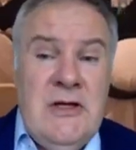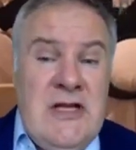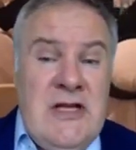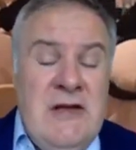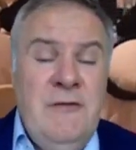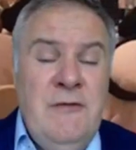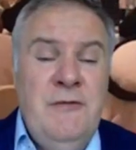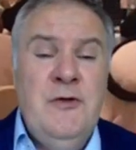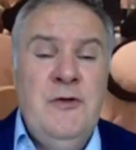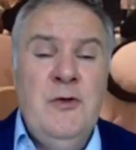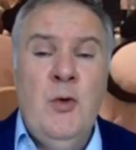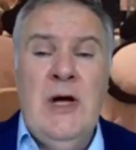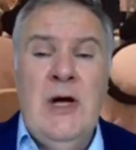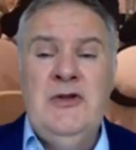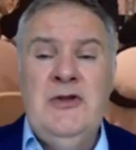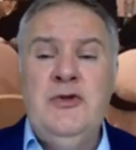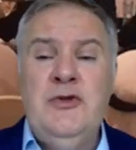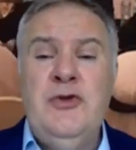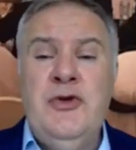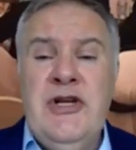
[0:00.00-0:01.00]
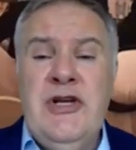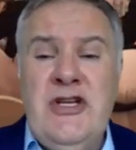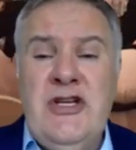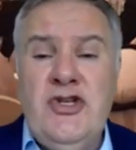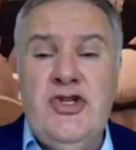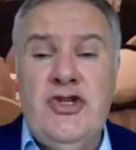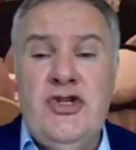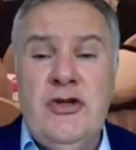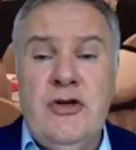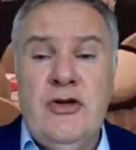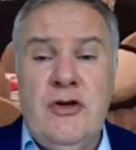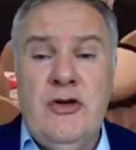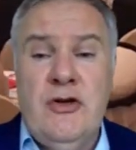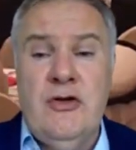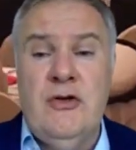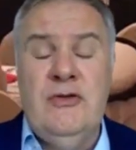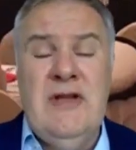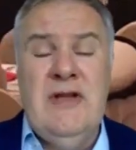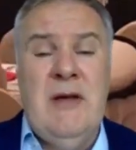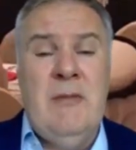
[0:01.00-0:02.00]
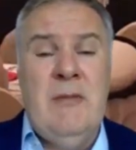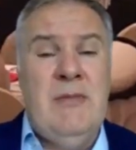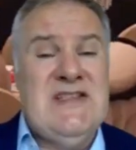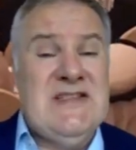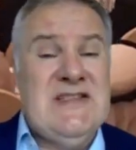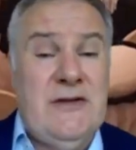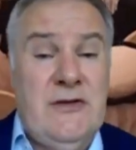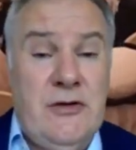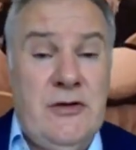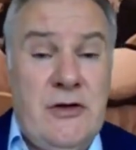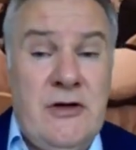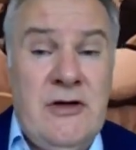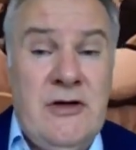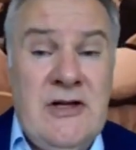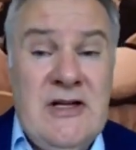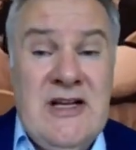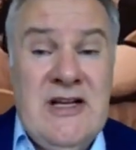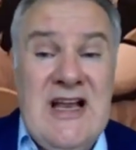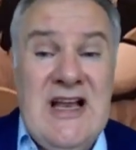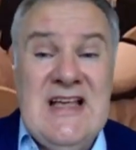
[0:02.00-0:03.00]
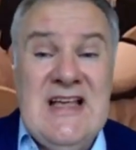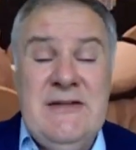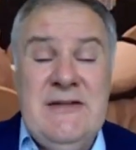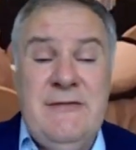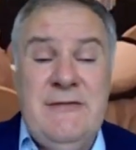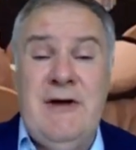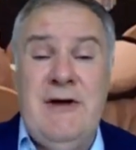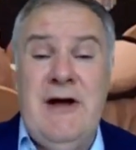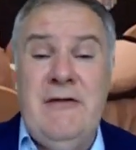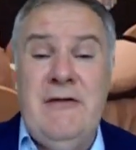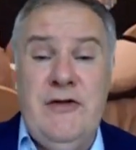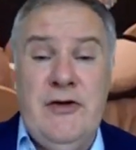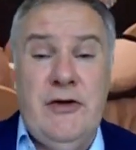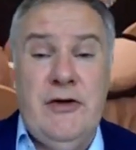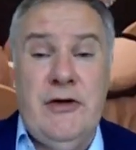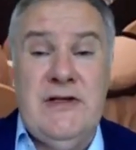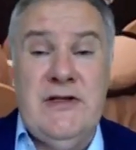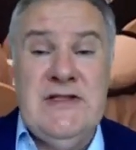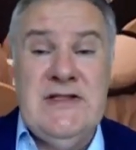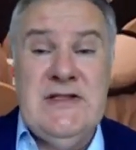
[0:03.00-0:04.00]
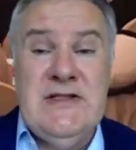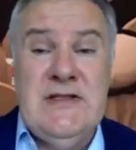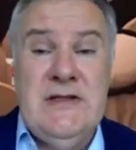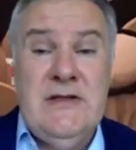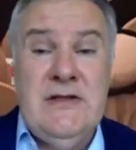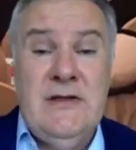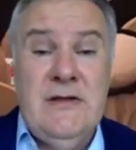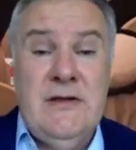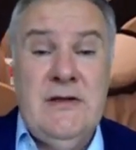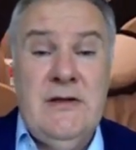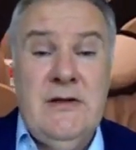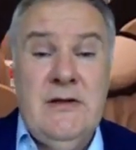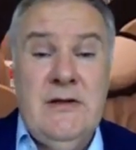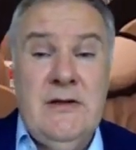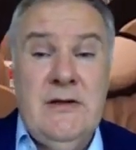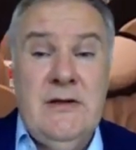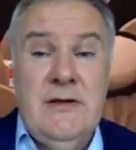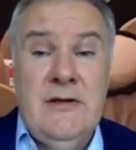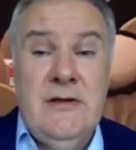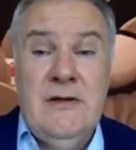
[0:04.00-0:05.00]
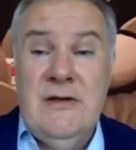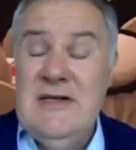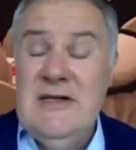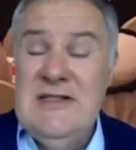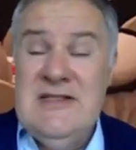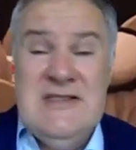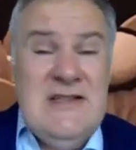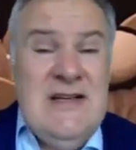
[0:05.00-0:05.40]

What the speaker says: If you want to reach Crown Ambassador less than 5 years, It's